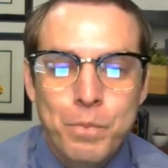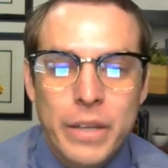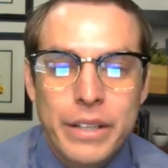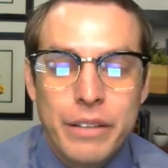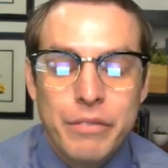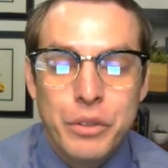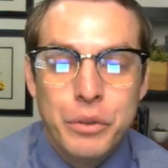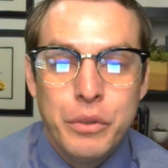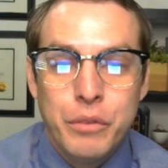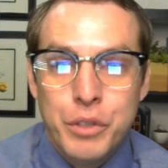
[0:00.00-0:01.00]
If you
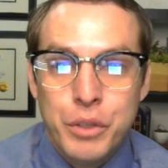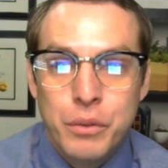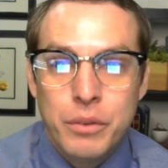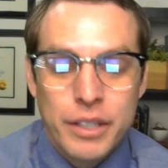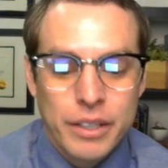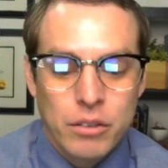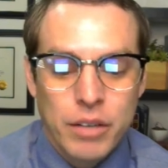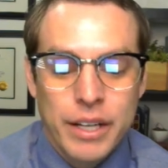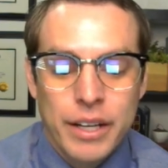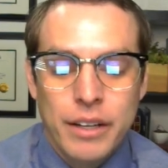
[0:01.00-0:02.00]
do, then
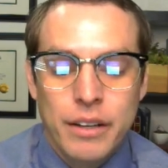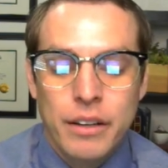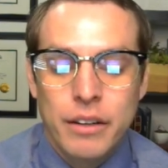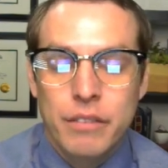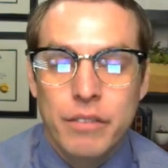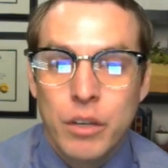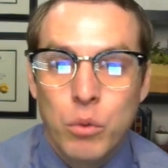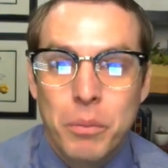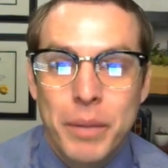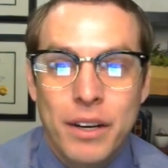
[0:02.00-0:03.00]
great, and it could very
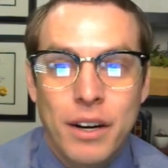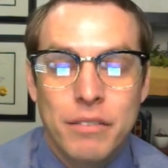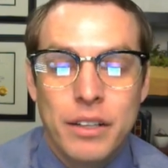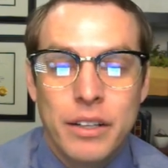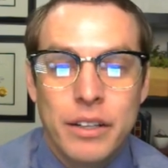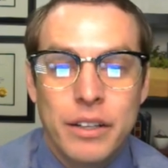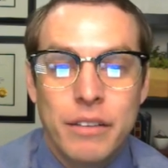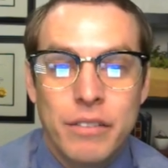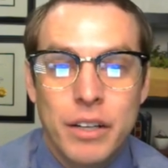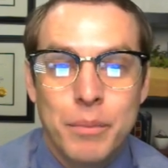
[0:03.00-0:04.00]
well pay off in a
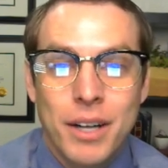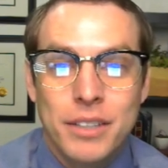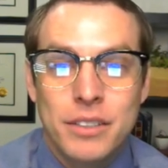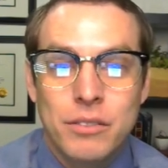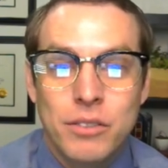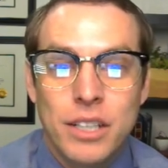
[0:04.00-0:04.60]
very positive way.